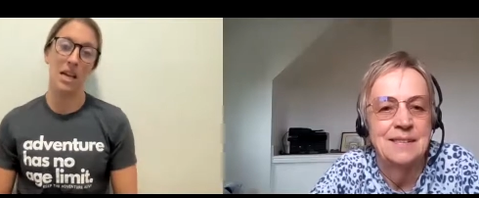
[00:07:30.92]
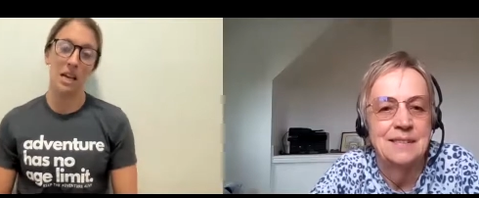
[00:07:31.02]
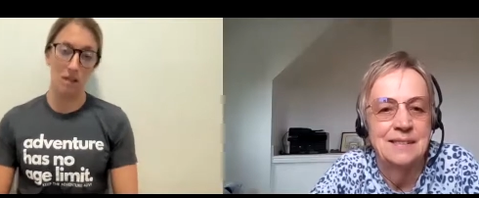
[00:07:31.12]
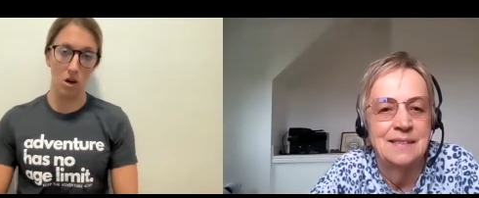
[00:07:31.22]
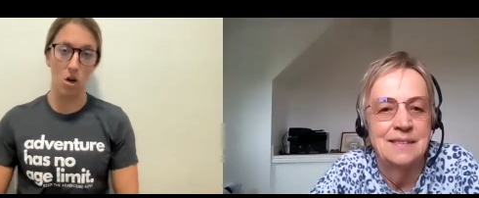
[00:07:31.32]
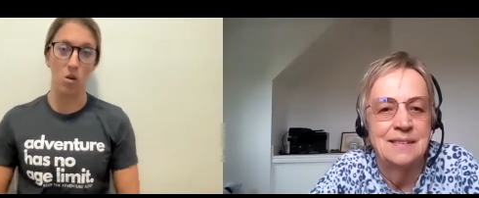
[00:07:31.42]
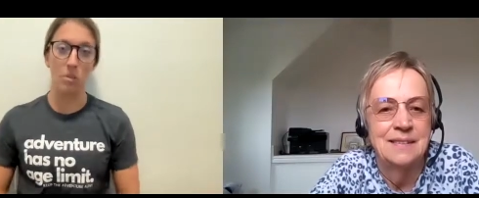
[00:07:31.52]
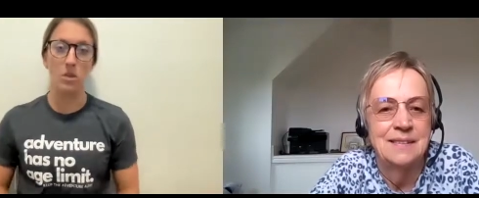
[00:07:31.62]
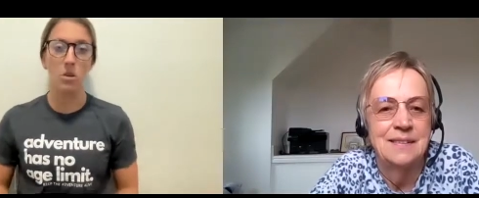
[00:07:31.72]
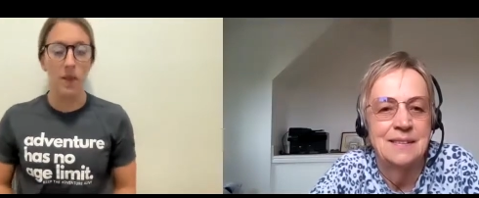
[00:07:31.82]
Speaker 1: in the home.
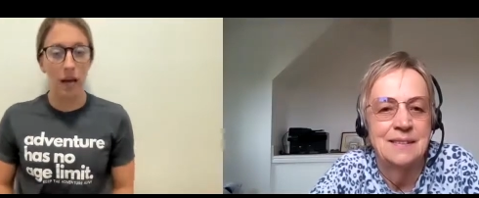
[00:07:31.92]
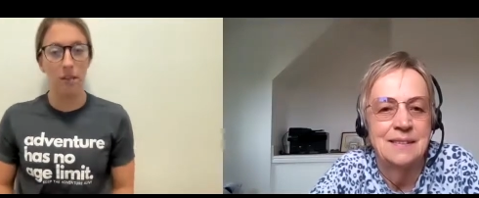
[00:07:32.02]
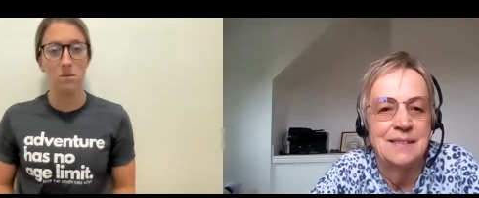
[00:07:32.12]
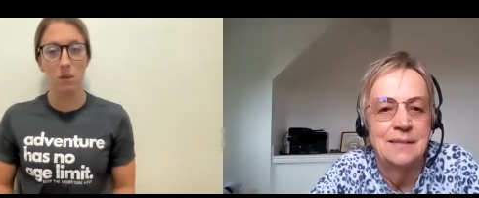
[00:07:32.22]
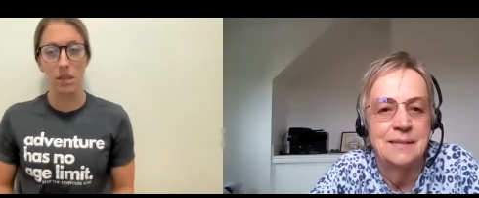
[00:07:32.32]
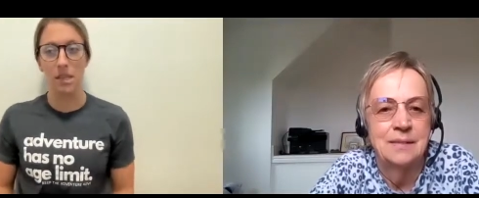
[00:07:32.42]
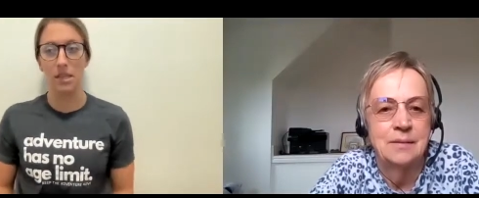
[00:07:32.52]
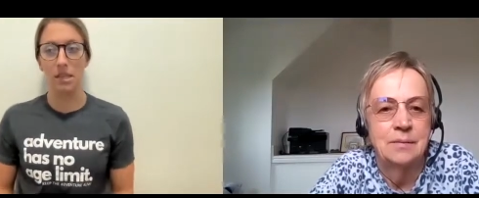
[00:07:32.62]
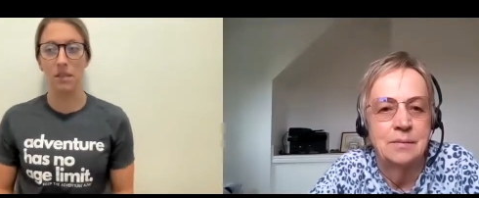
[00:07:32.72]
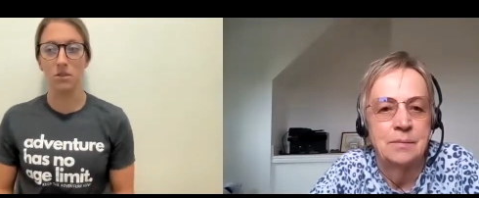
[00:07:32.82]
And so that is one of the
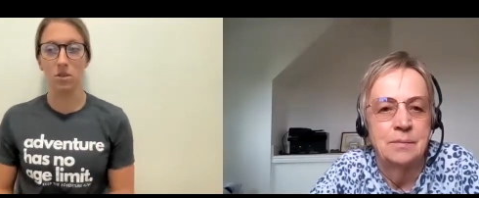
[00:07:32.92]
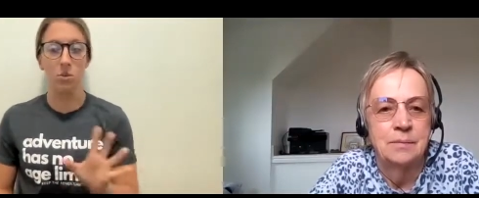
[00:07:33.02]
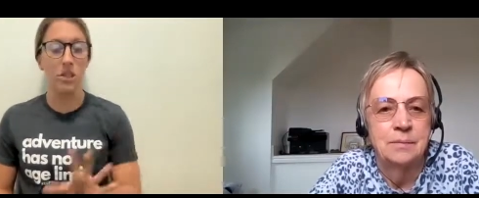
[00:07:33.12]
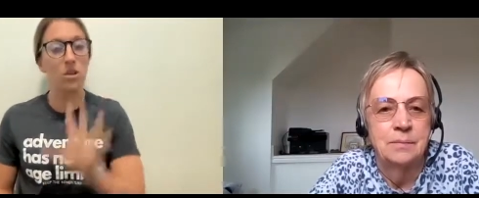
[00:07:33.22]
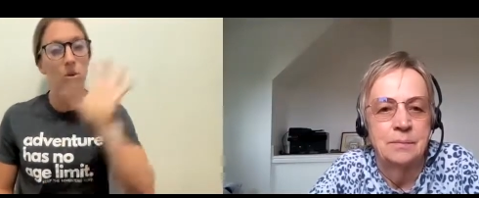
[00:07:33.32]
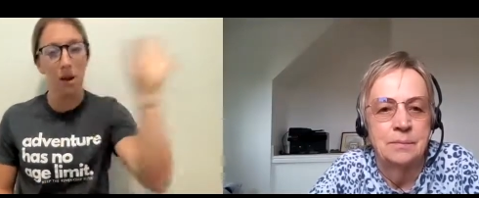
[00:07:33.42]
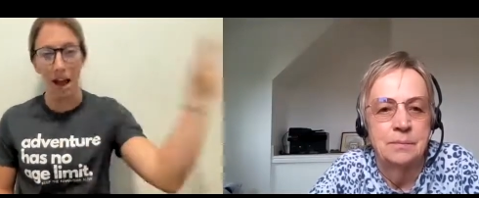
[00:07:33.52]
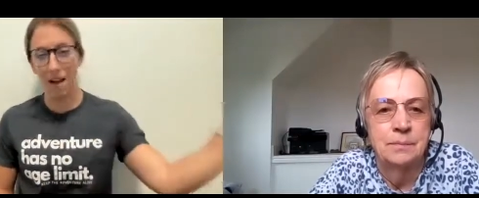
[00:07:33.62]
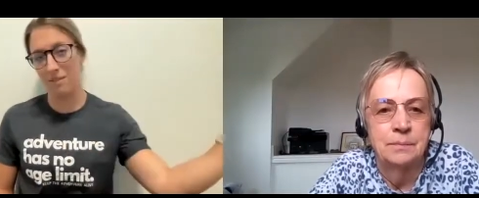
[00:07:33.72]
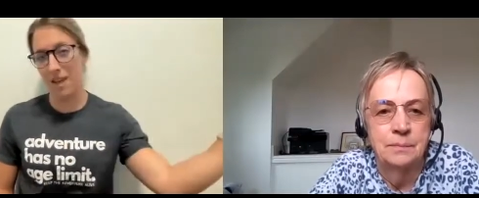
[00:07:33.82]
things. So we don't
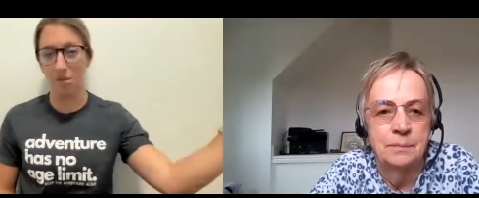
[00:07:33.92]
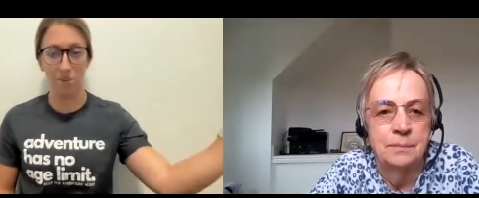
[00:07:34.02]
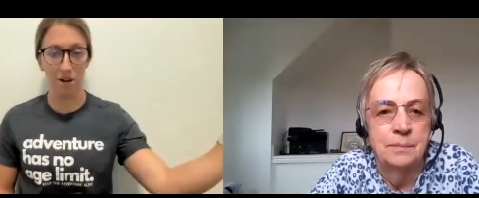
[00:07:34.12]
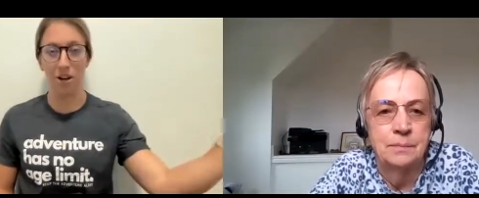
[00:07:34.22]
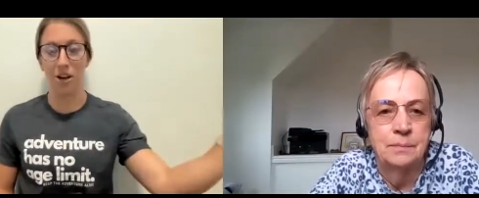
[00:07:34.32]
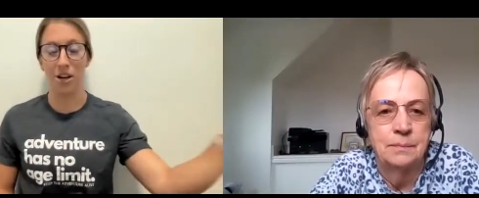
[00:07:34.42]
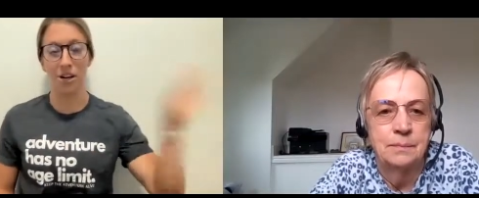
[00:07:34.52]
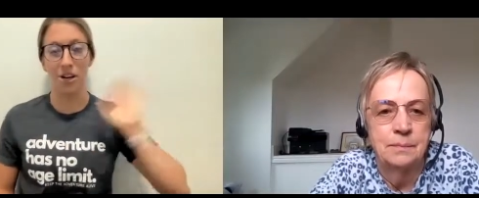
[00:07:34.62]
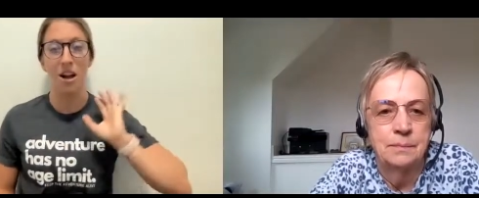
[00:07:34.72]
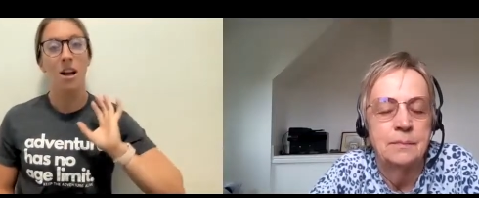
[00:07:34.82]
have that
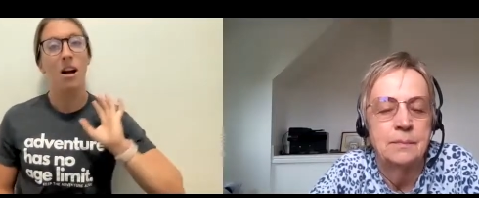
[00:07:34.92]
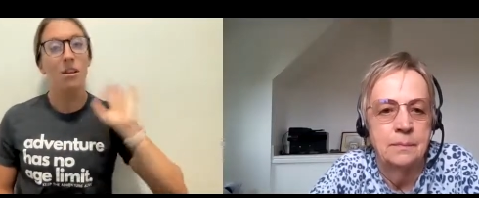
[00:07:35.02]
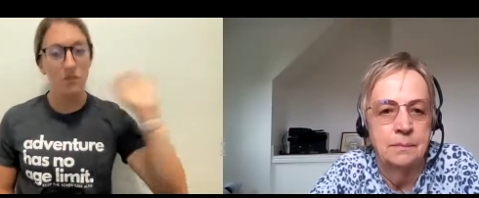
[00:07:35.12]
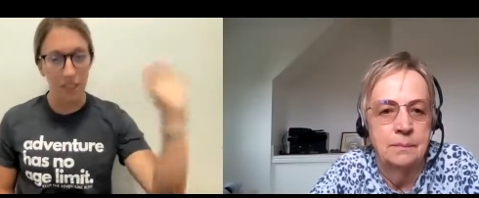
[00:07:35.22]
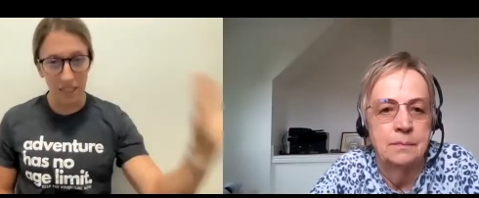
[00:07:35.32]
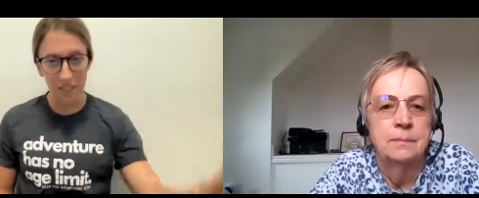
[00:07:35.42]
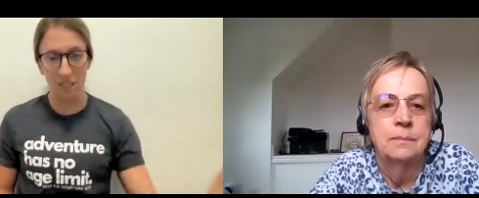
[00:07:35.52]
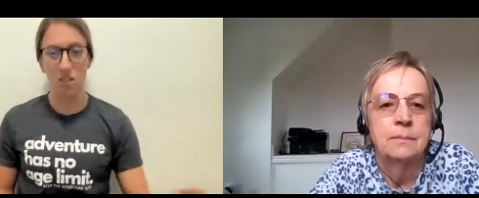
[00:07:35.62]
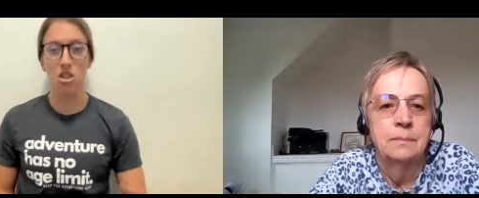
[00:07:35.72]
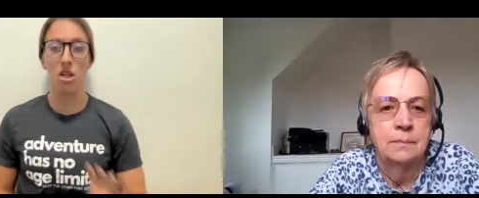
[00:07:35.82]
barrier of getting to
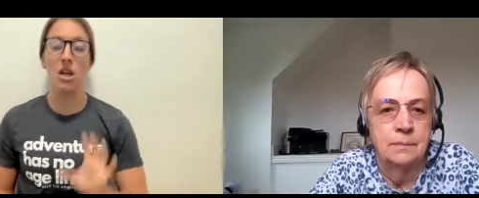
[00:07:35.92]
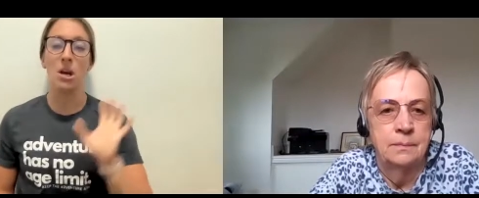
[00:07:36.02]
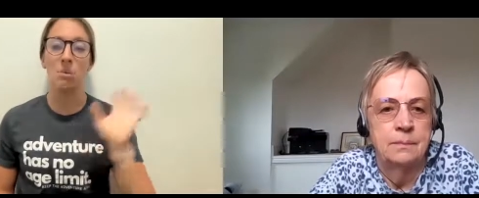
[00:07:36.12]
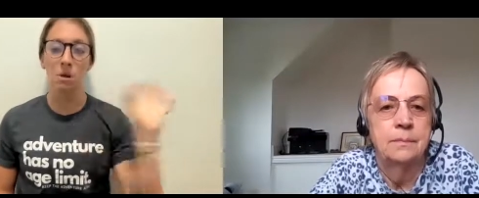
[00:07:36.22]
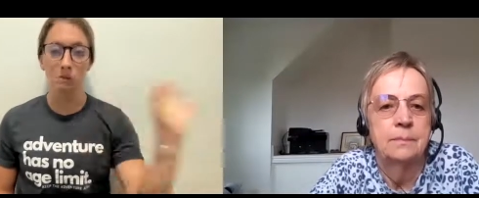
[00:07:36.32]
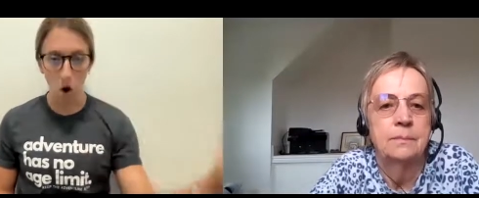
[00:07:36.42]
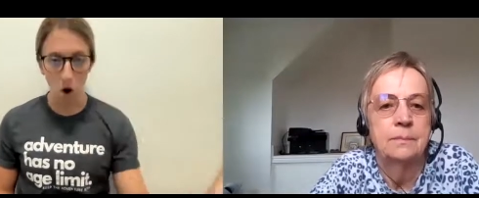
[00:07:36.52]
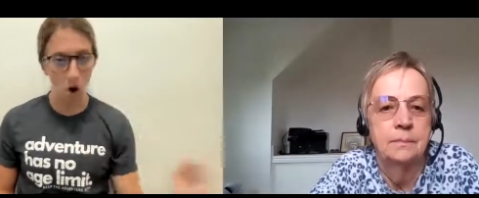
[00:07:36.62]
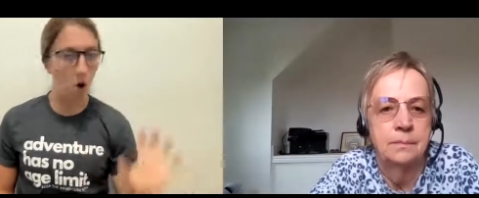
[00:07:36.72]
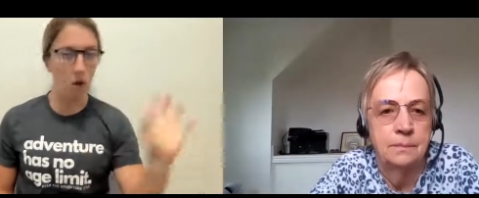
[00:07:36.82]
the gym, of
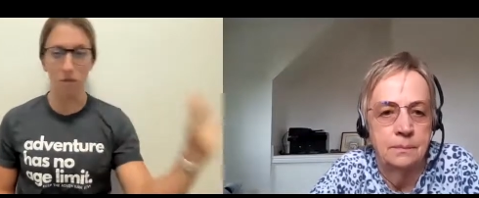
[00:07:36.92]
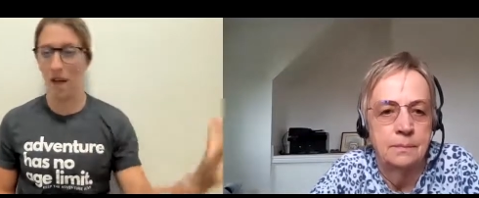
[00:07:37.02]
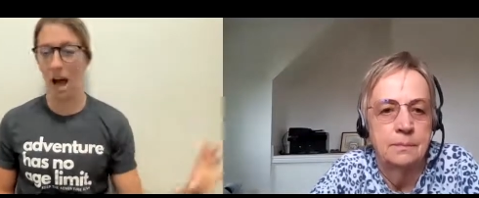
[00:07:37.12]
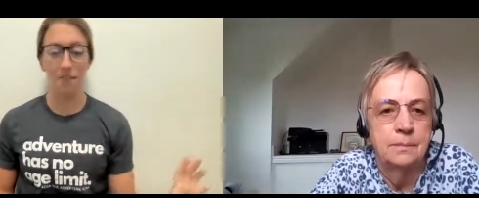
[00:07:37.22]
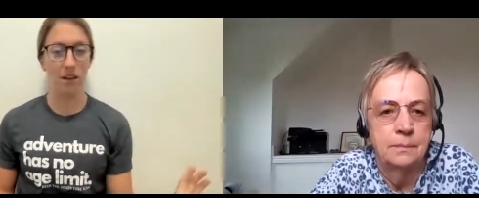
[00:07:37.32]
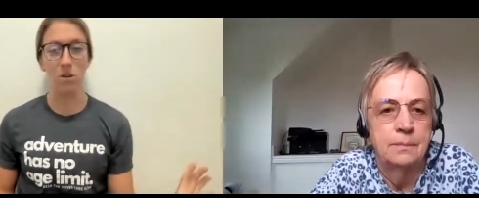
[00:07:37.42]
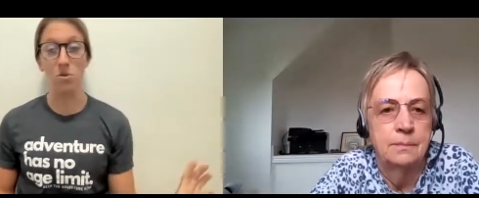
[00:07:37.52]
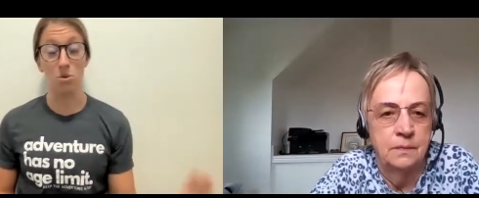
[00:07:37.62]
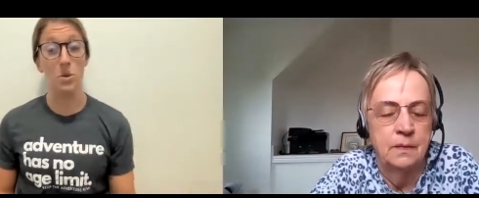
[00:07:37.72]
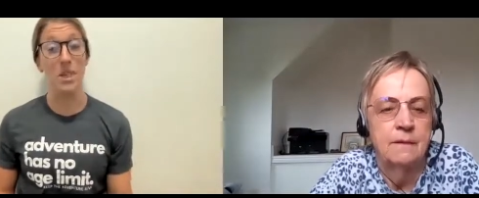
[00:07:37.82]
all of that that
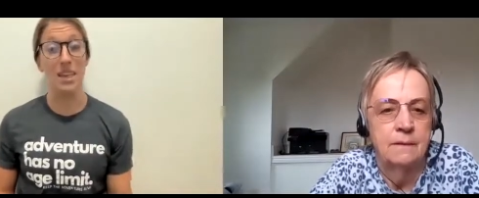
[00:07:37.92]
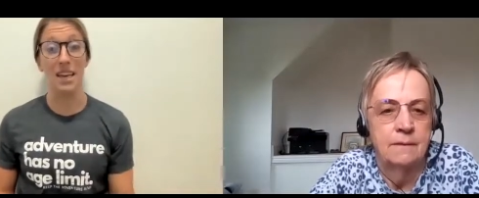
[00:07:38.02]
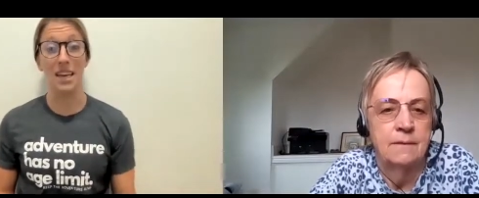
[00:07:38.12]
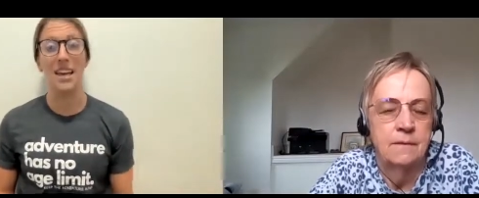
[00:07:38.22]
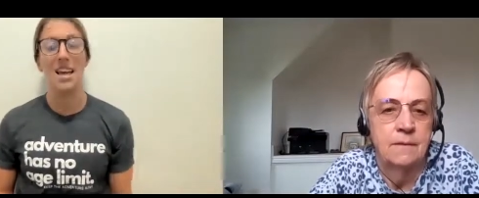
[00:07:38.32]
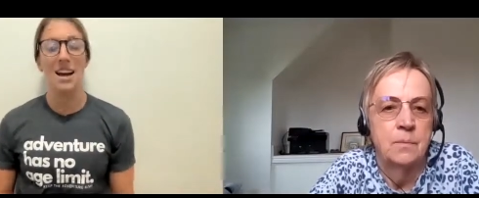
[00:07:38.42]
goes with it.